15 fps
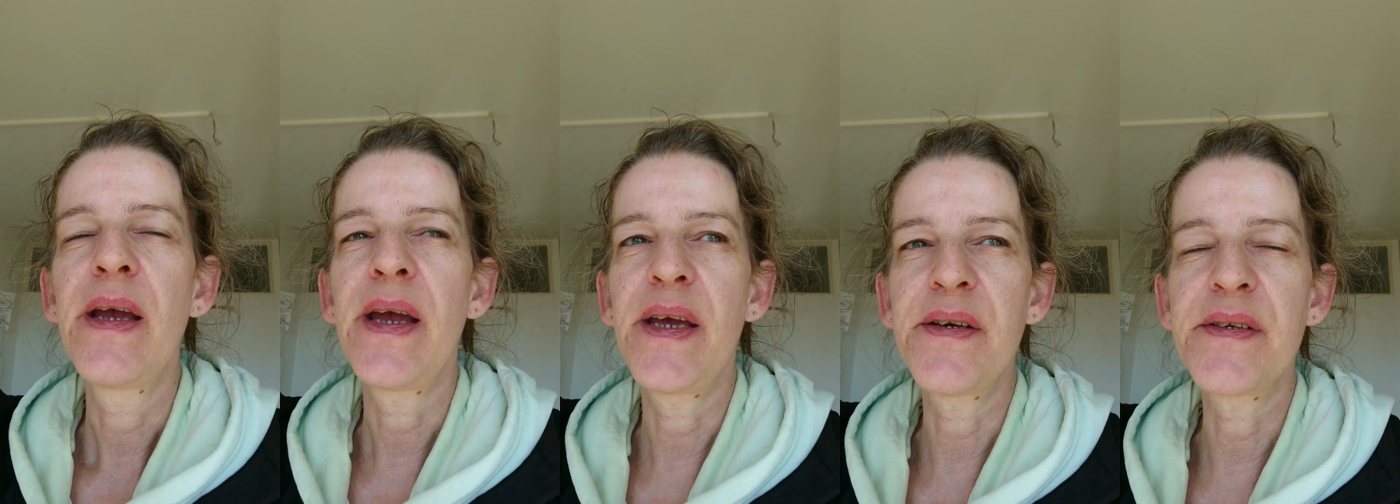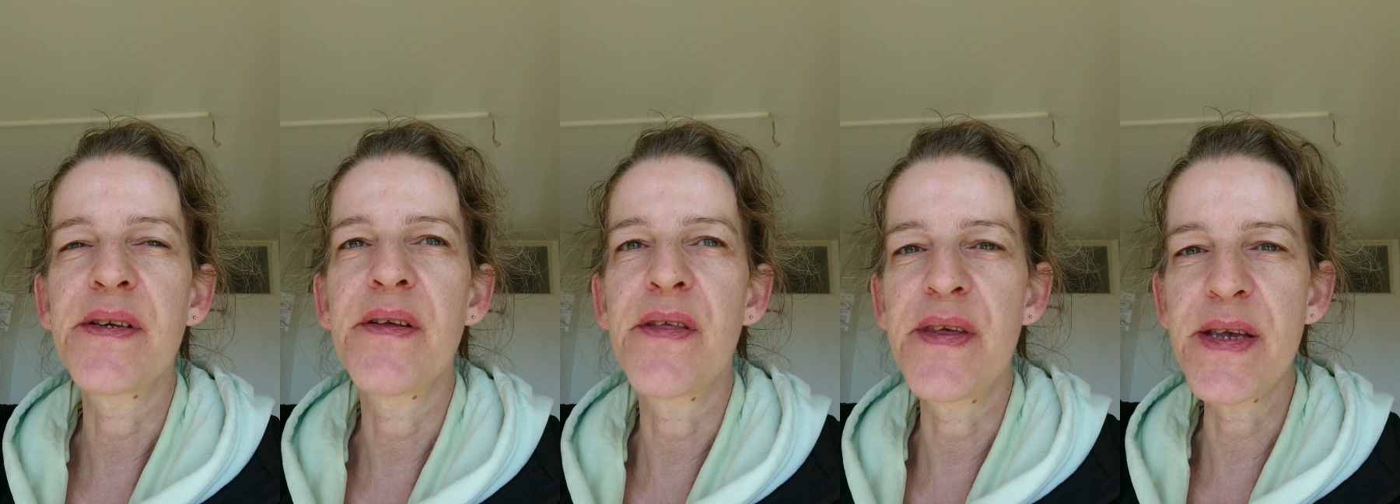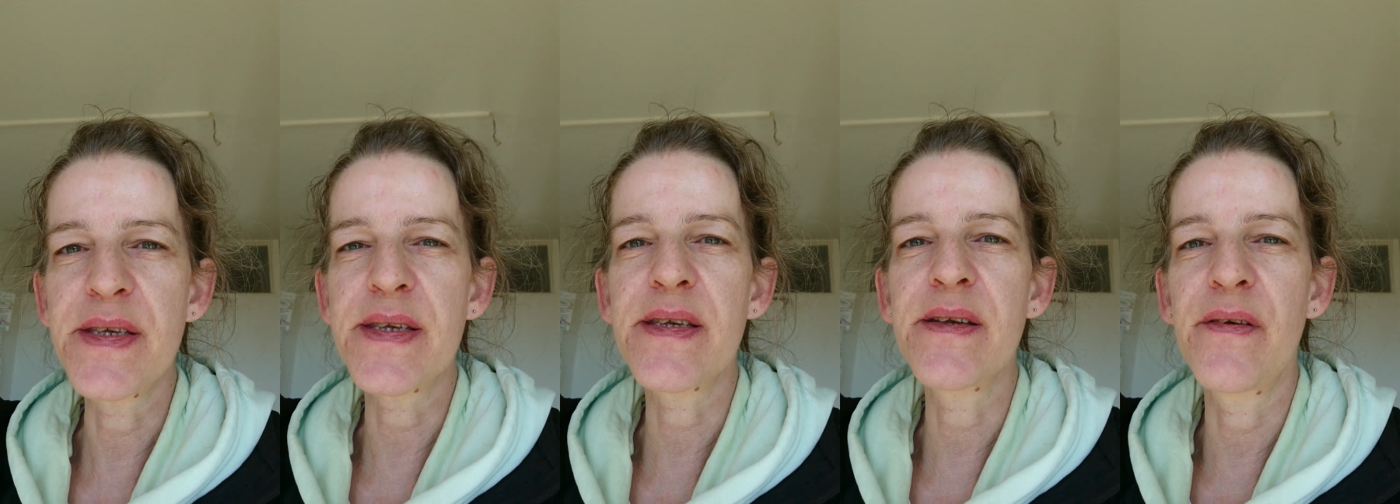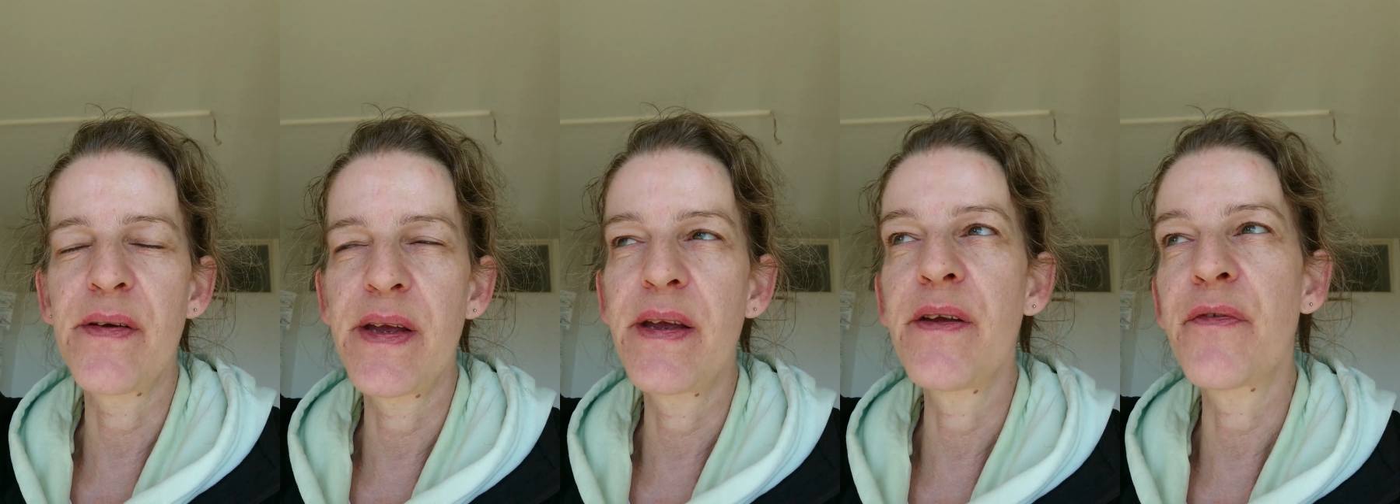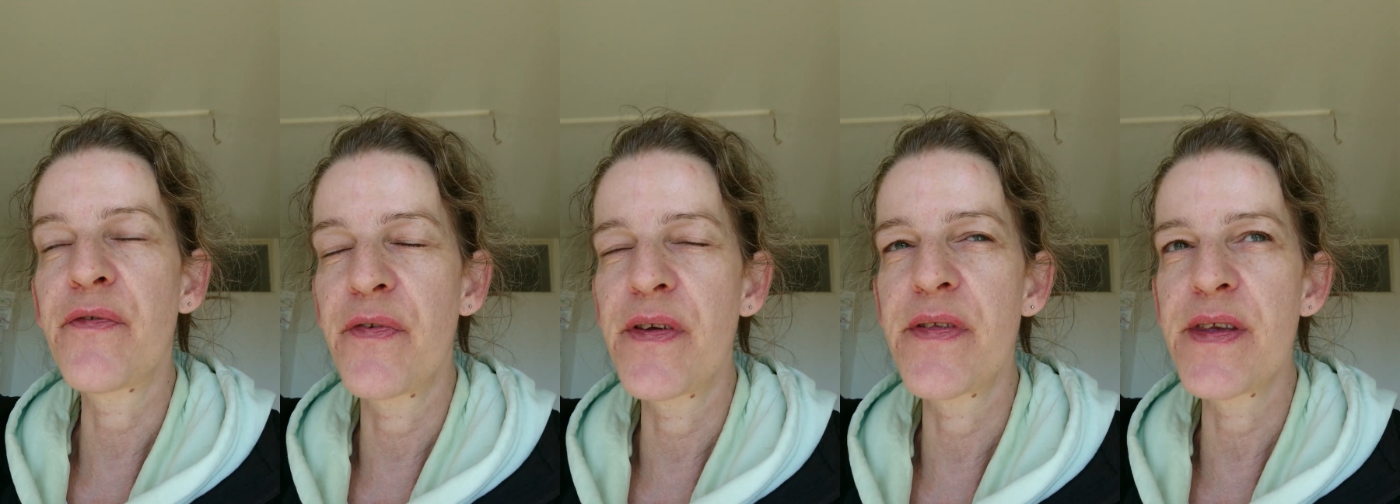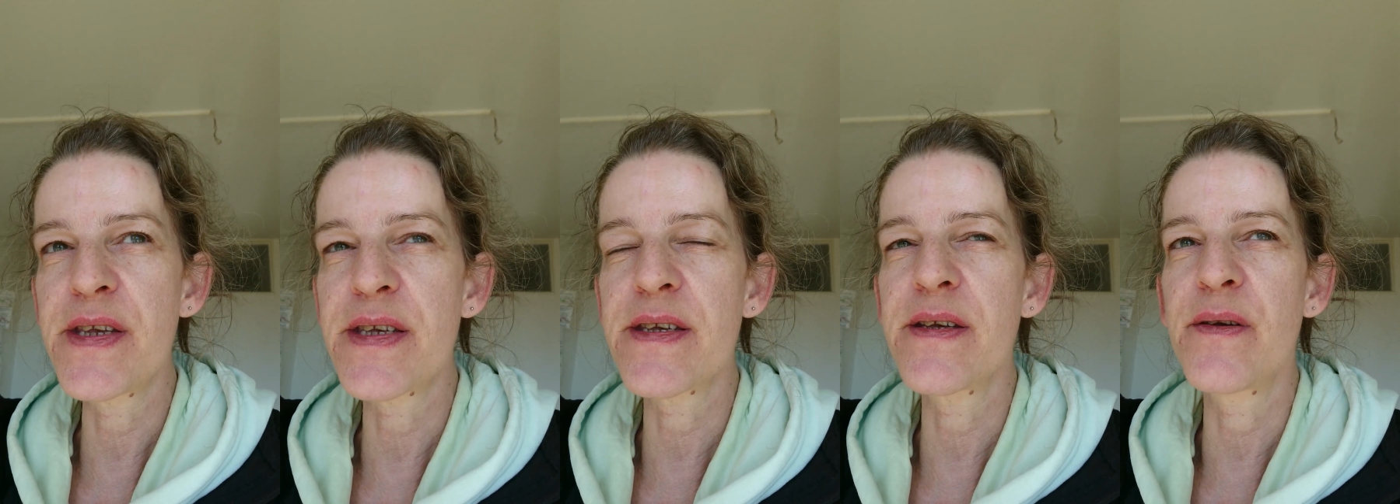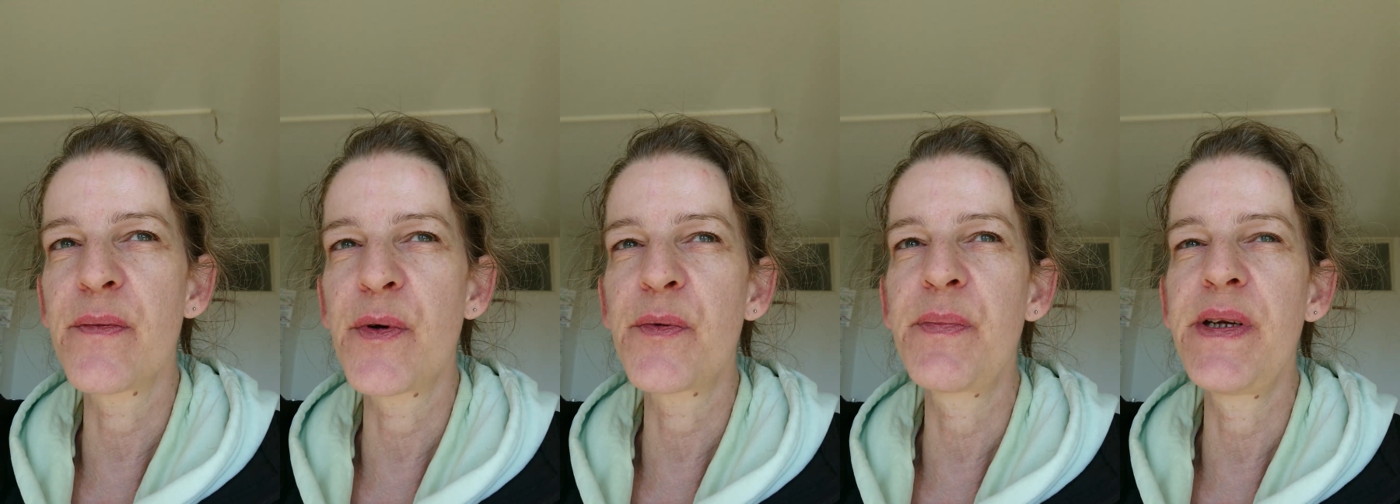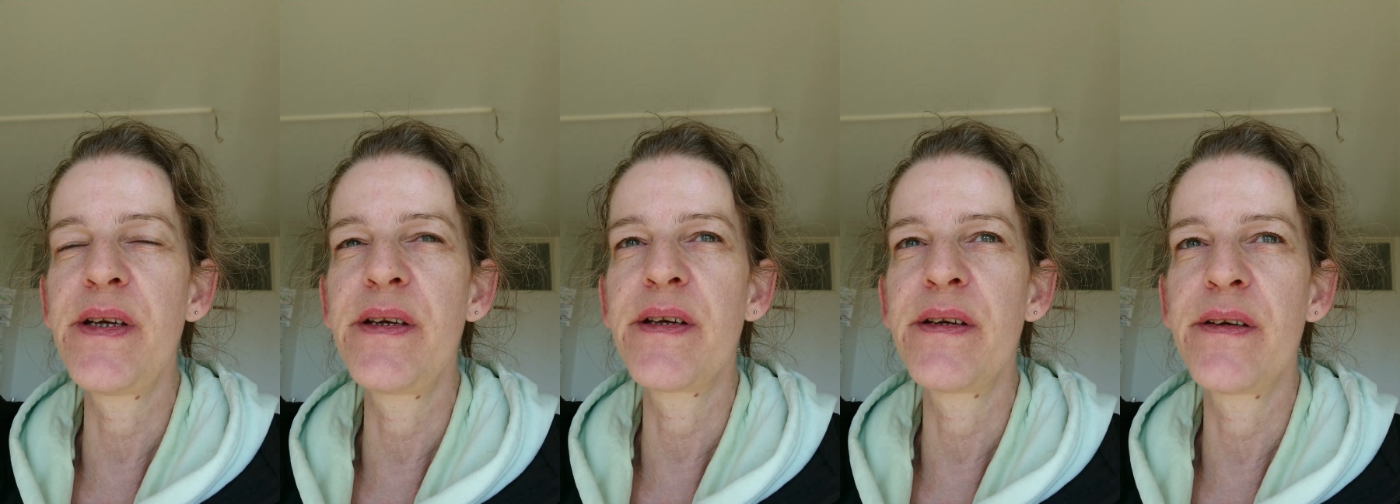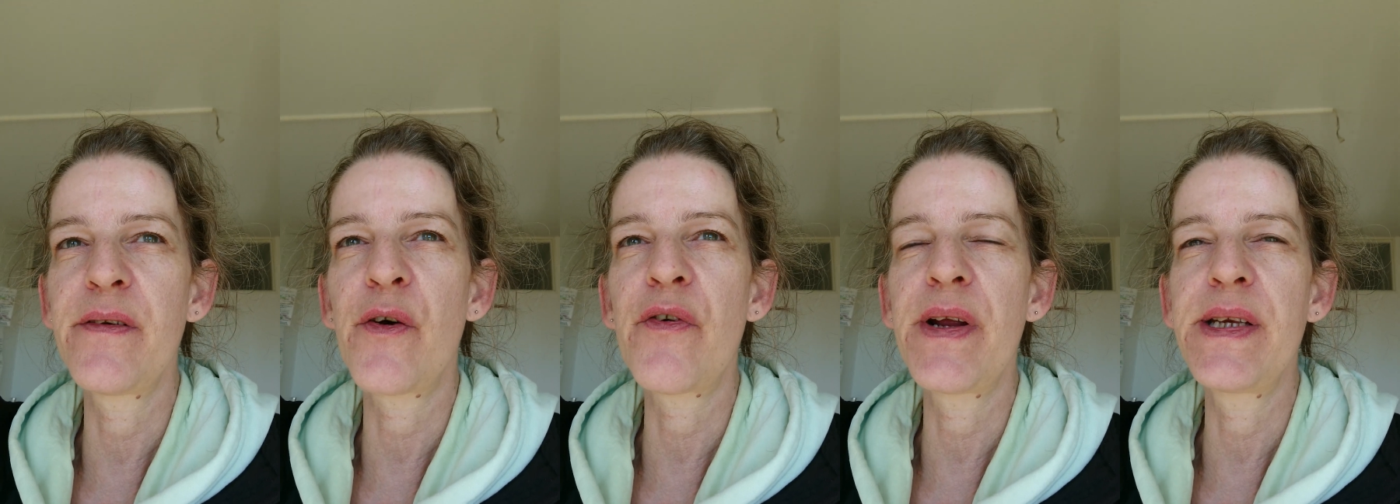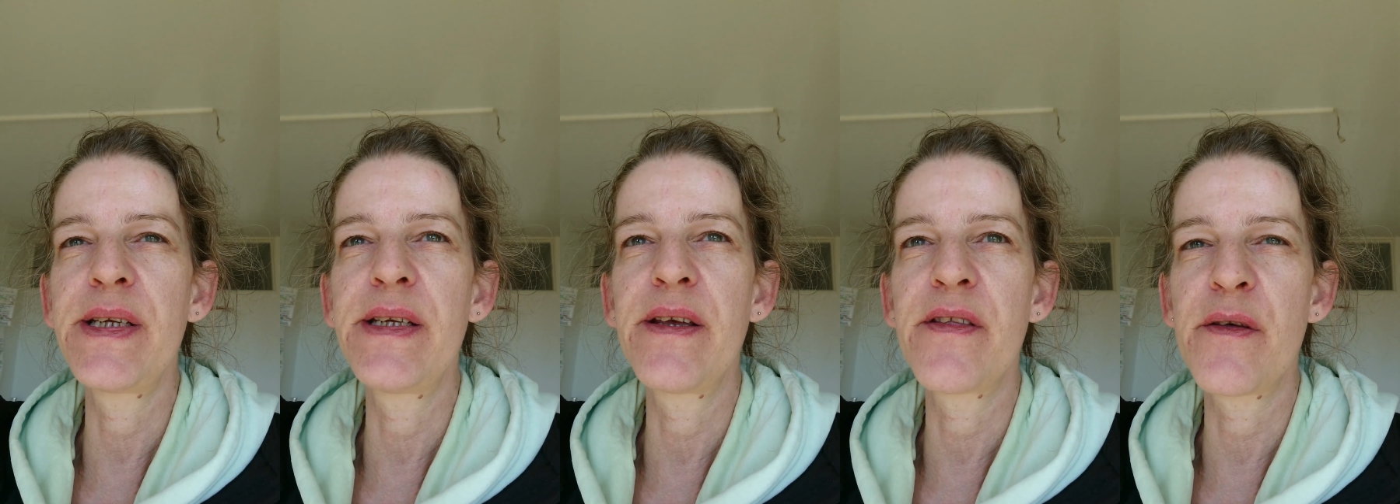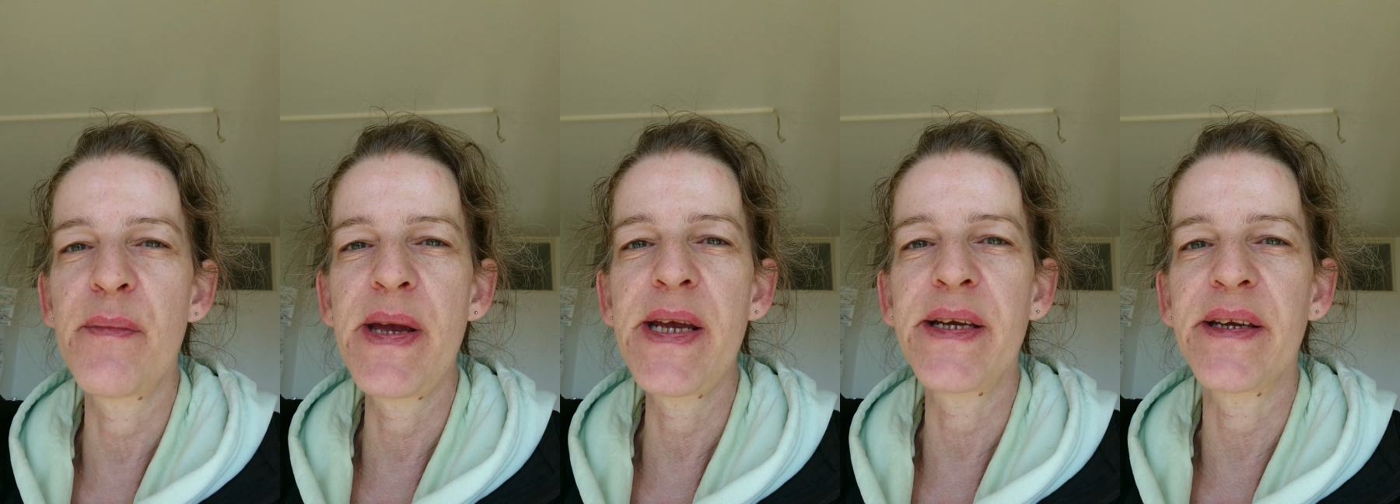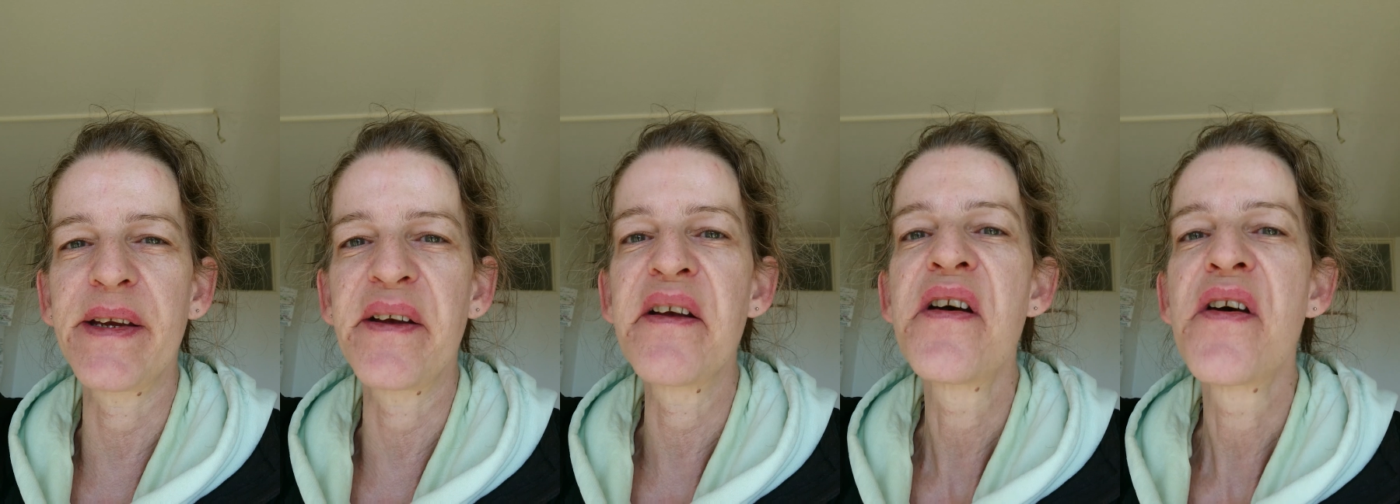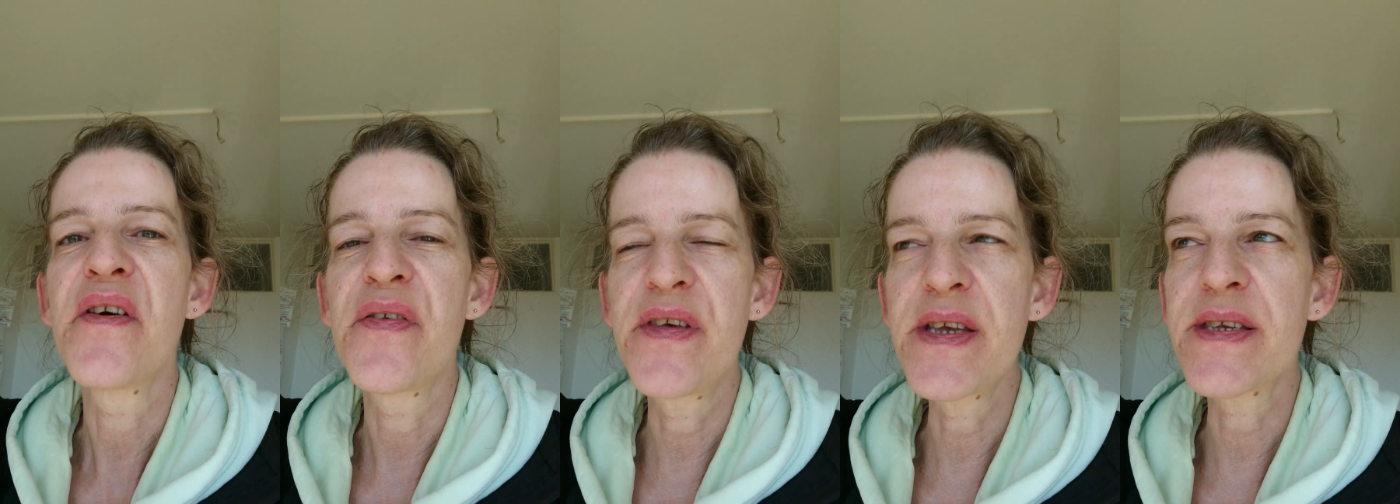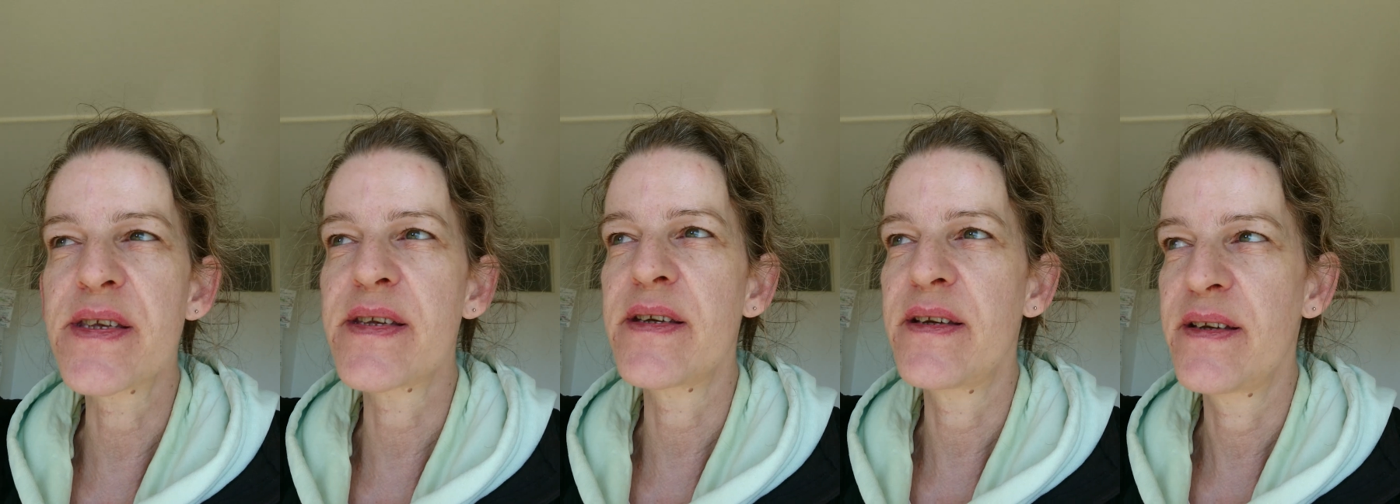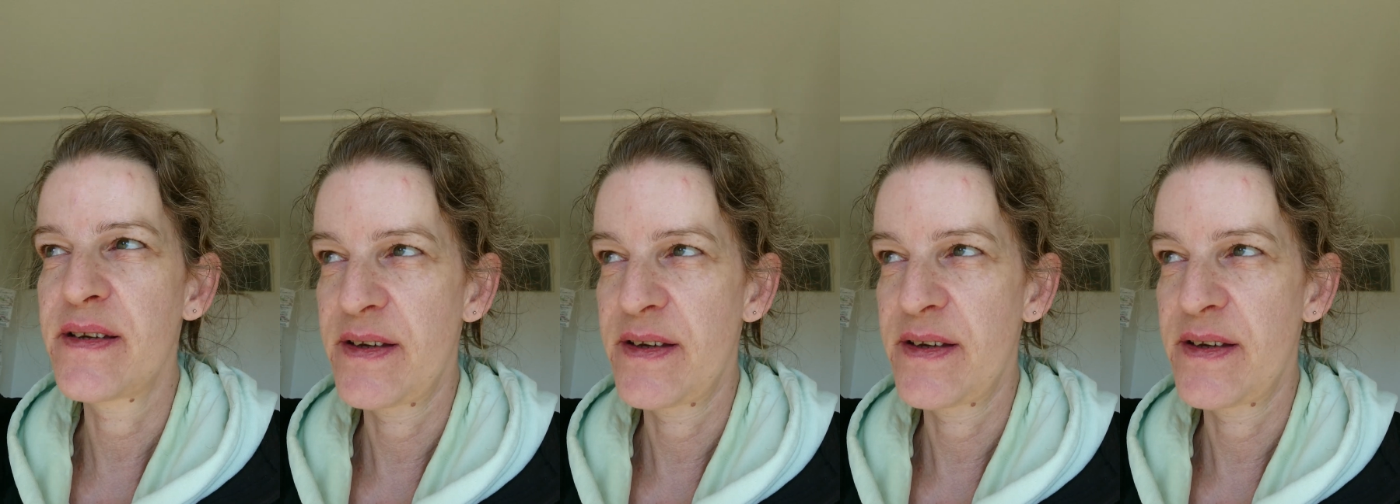and this, if this would be already in the making, this